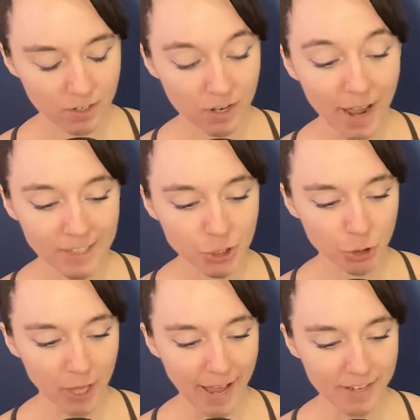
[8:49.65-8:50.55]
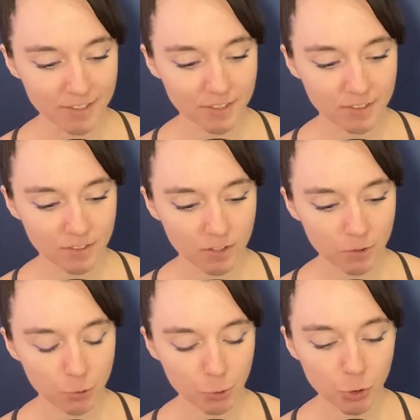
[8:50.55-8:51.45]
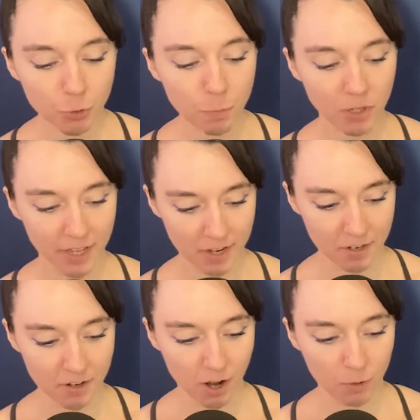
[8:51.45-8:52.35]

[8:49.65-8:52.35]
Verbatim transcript: Nigel asks, do you plan